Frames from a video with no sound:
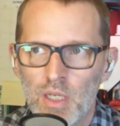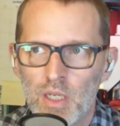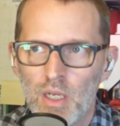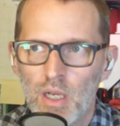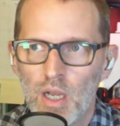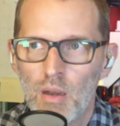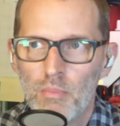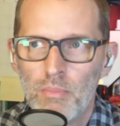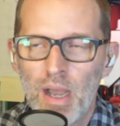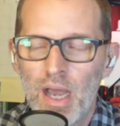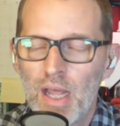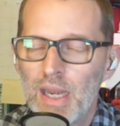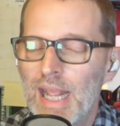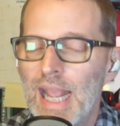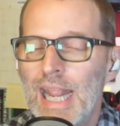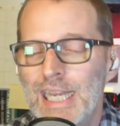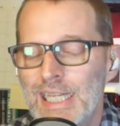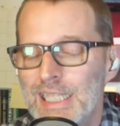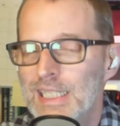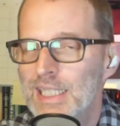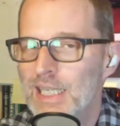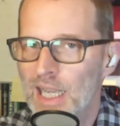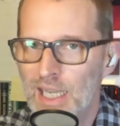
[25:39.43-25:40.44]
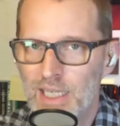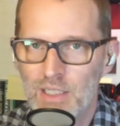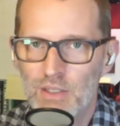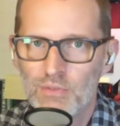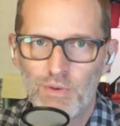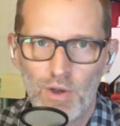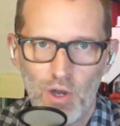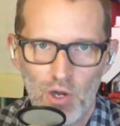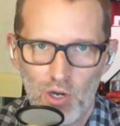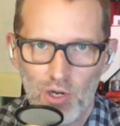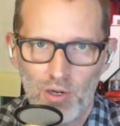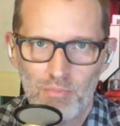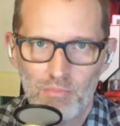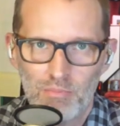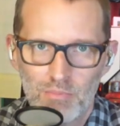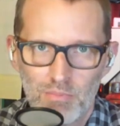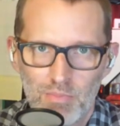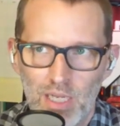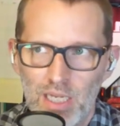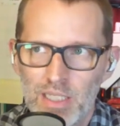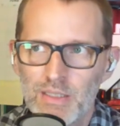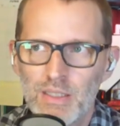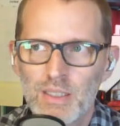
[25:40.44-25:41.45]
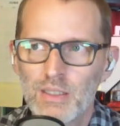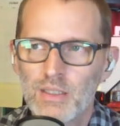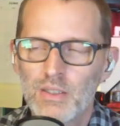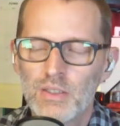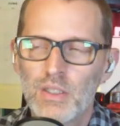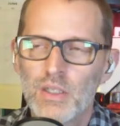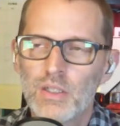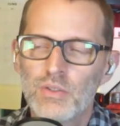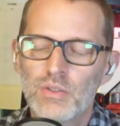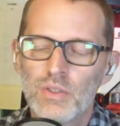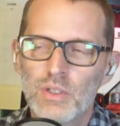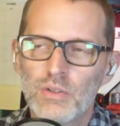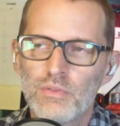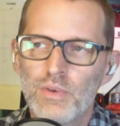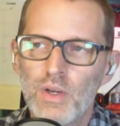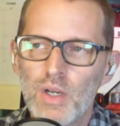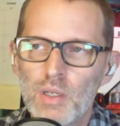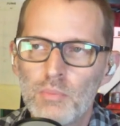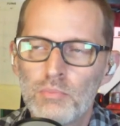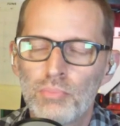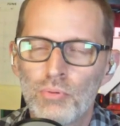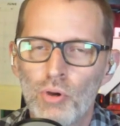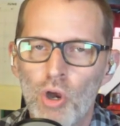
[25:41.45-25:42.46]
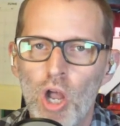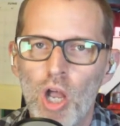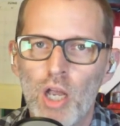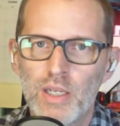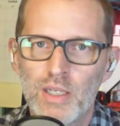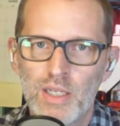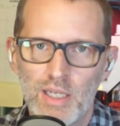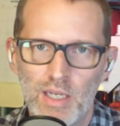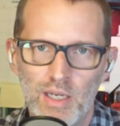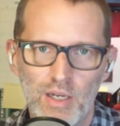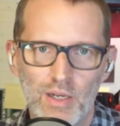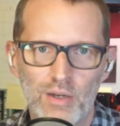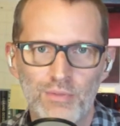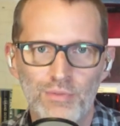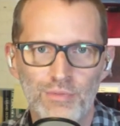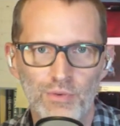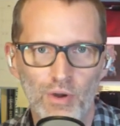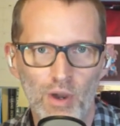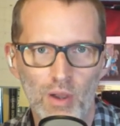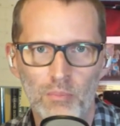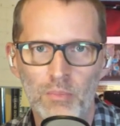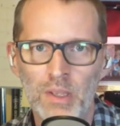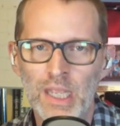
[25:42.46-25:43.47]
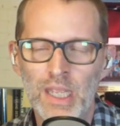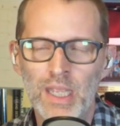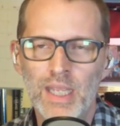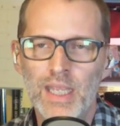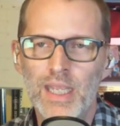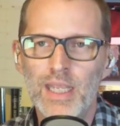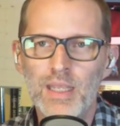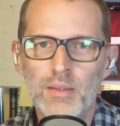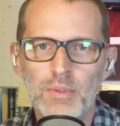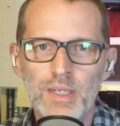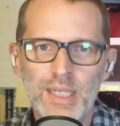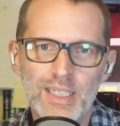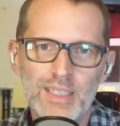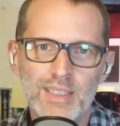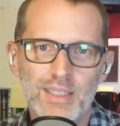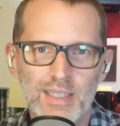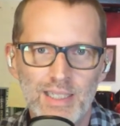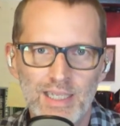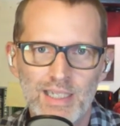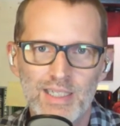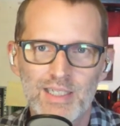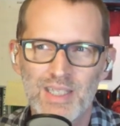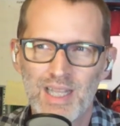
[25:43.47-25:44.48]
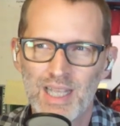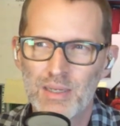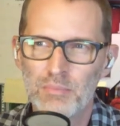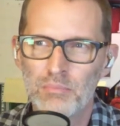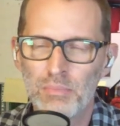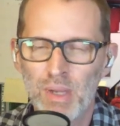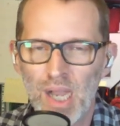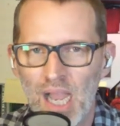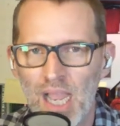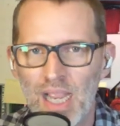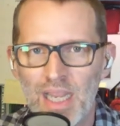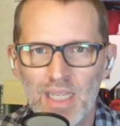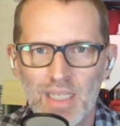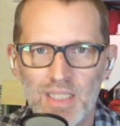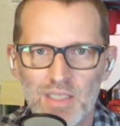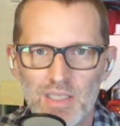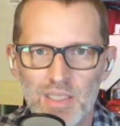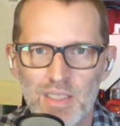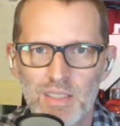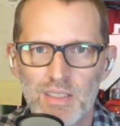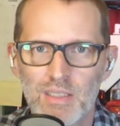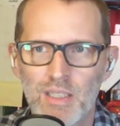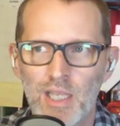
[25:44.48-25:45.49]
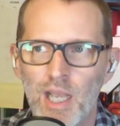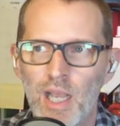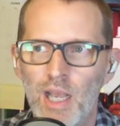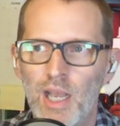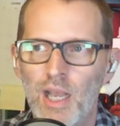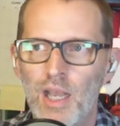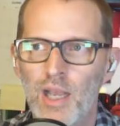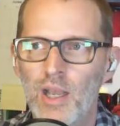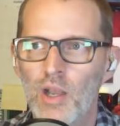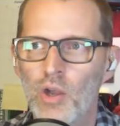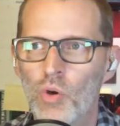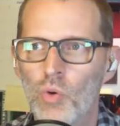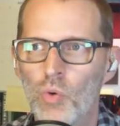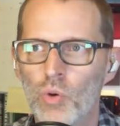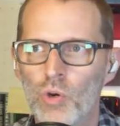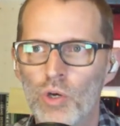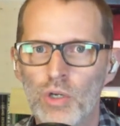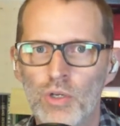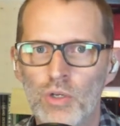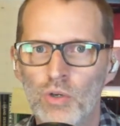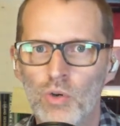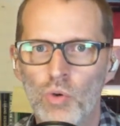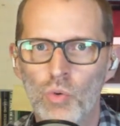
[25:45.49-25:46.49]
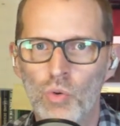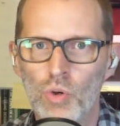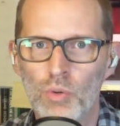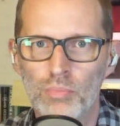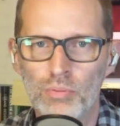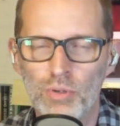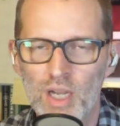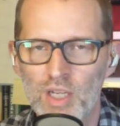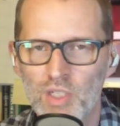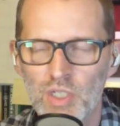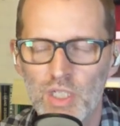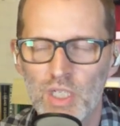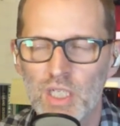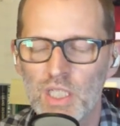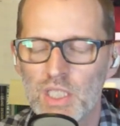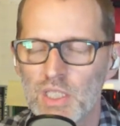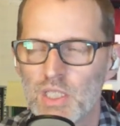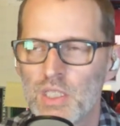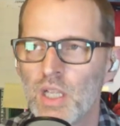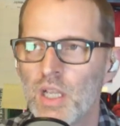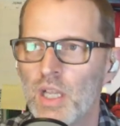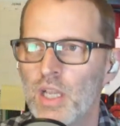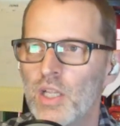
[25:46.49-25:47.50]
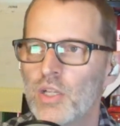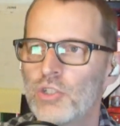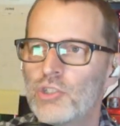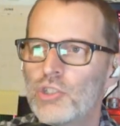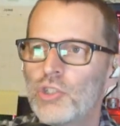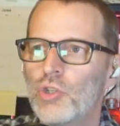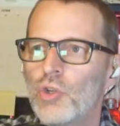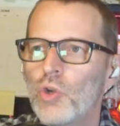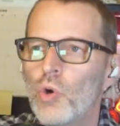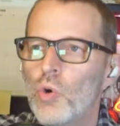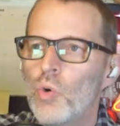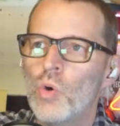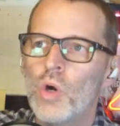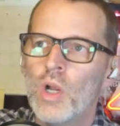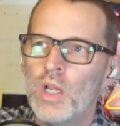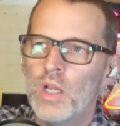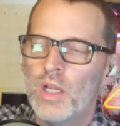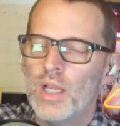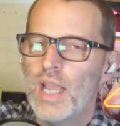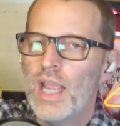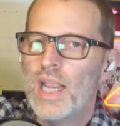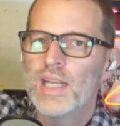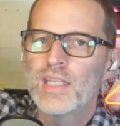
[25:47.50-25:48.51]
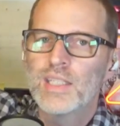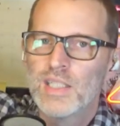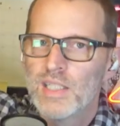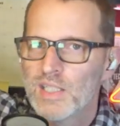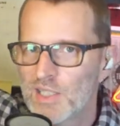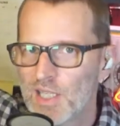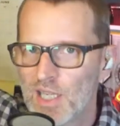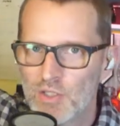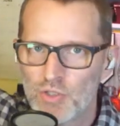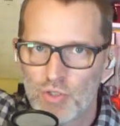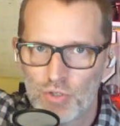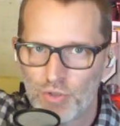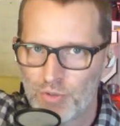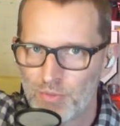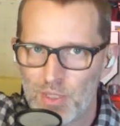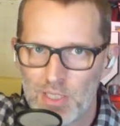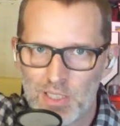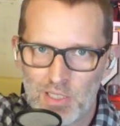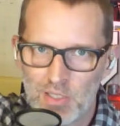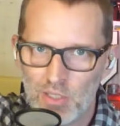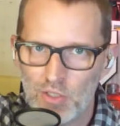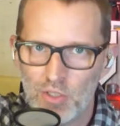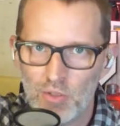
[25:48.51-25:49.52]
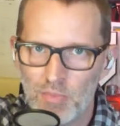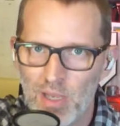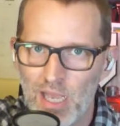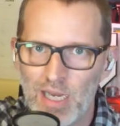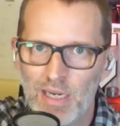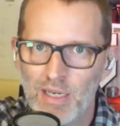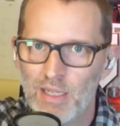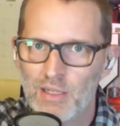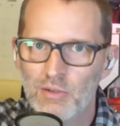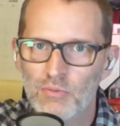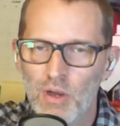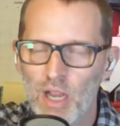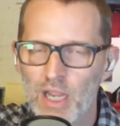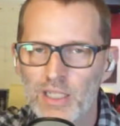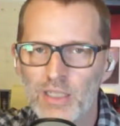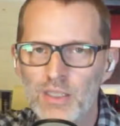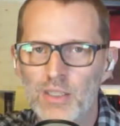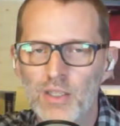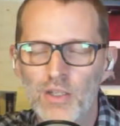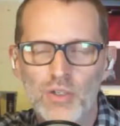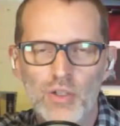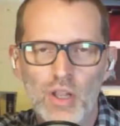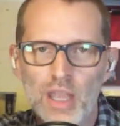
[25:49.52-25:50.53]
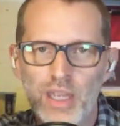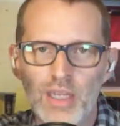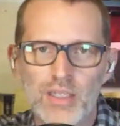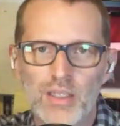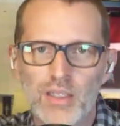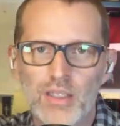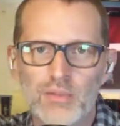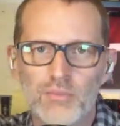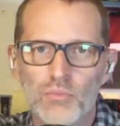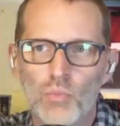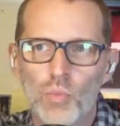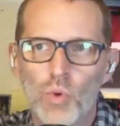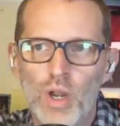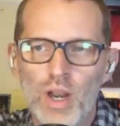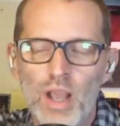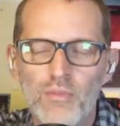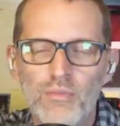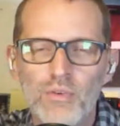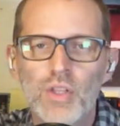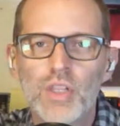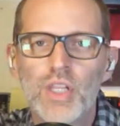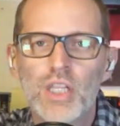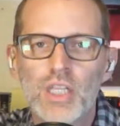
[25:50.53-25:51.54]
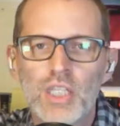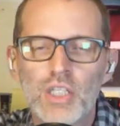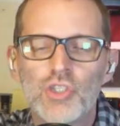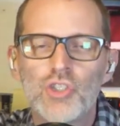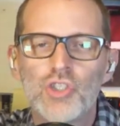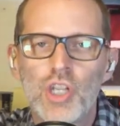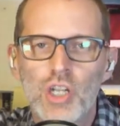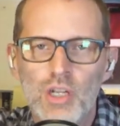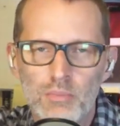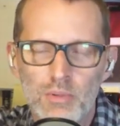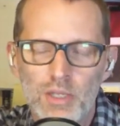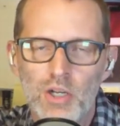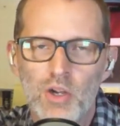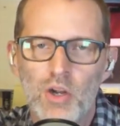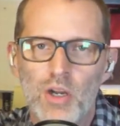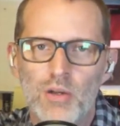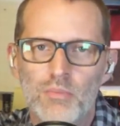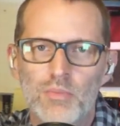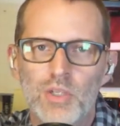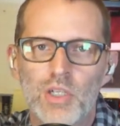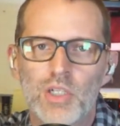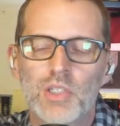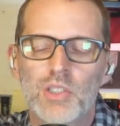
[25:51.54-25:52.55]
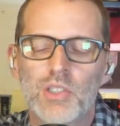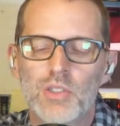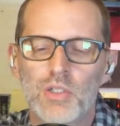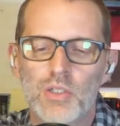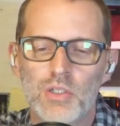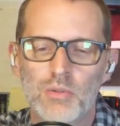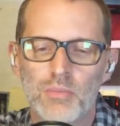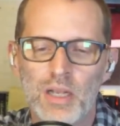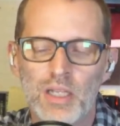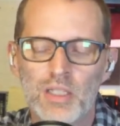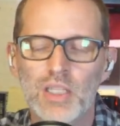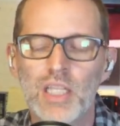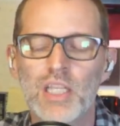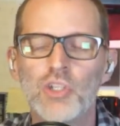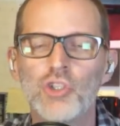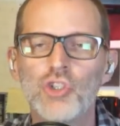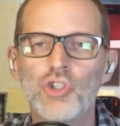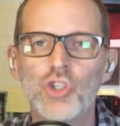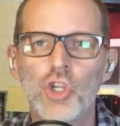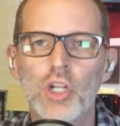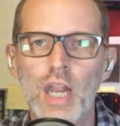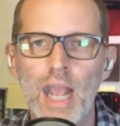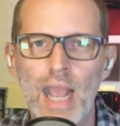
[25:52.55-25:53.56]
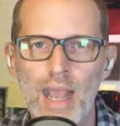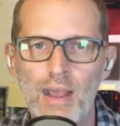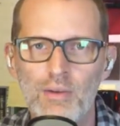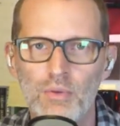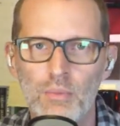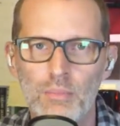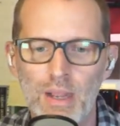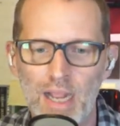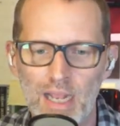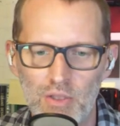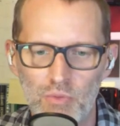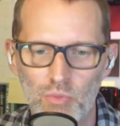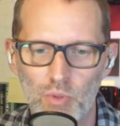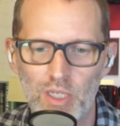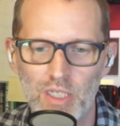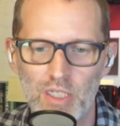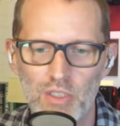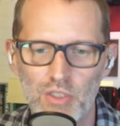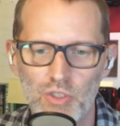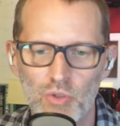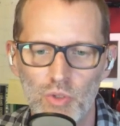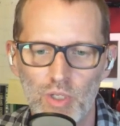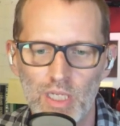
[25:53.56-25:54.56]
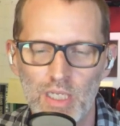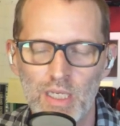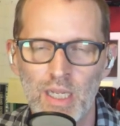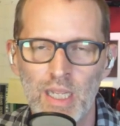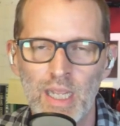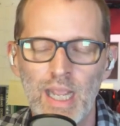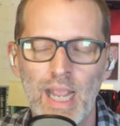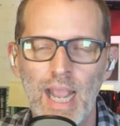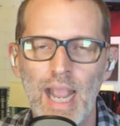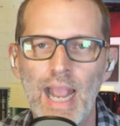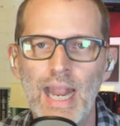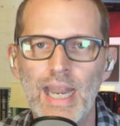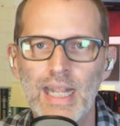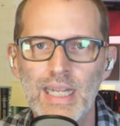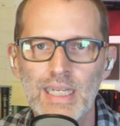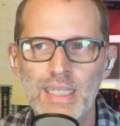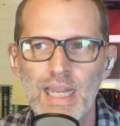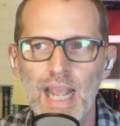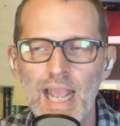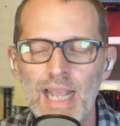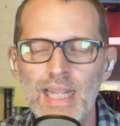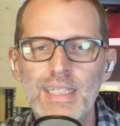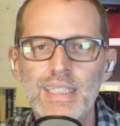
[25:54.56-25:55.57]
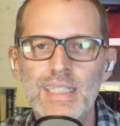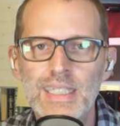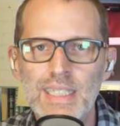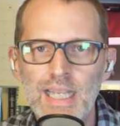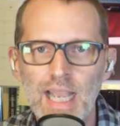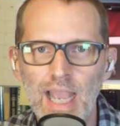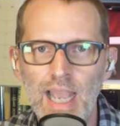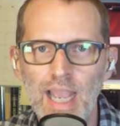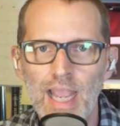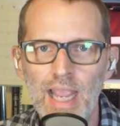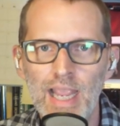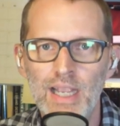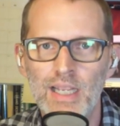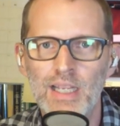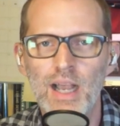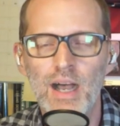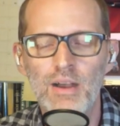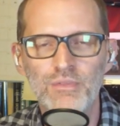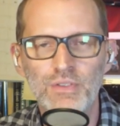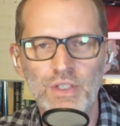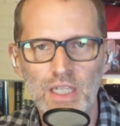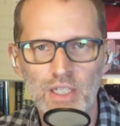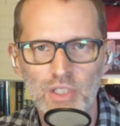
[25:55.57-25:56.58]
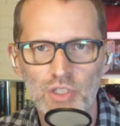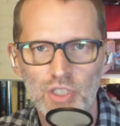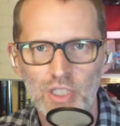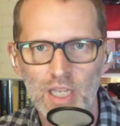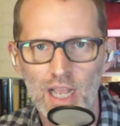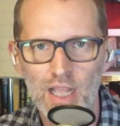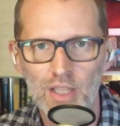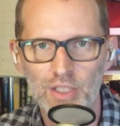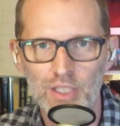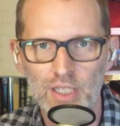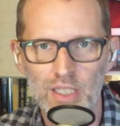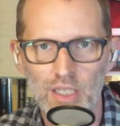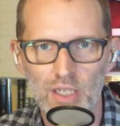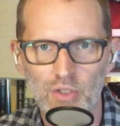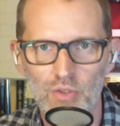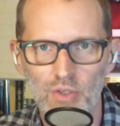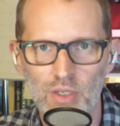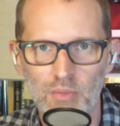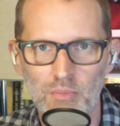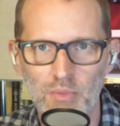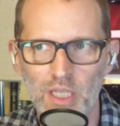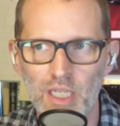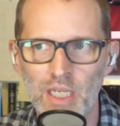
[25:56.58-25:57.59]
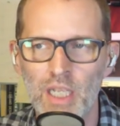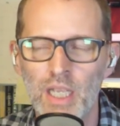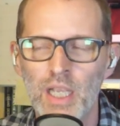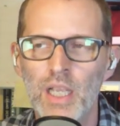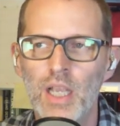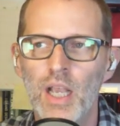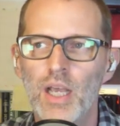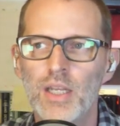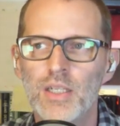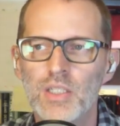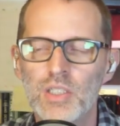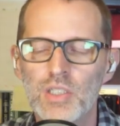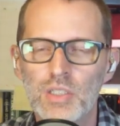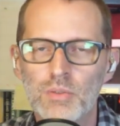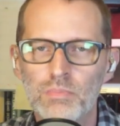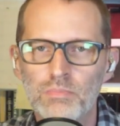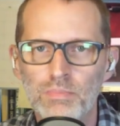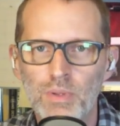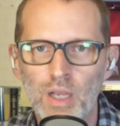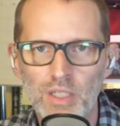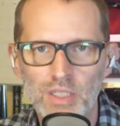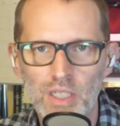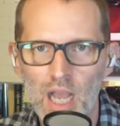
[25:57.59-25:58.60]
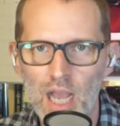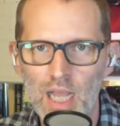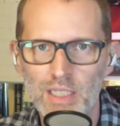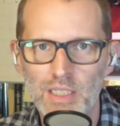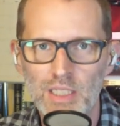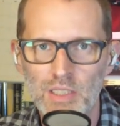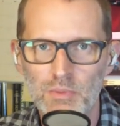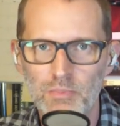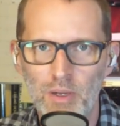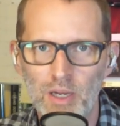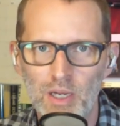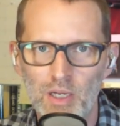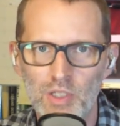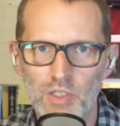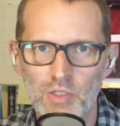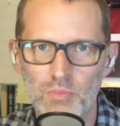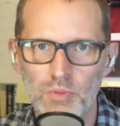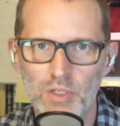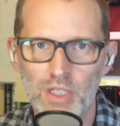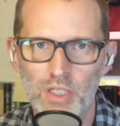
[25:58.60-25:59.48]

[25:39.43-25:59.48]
about any kind of harm and they're they're very broad here from imminent things like bias uh, or or prejudice to existential threats to humanity right they're like right. whatever the legitimate harm they're concerned about they should have a pathway to do it and an nda a confidentiality agreement a, dis- a non-disparagement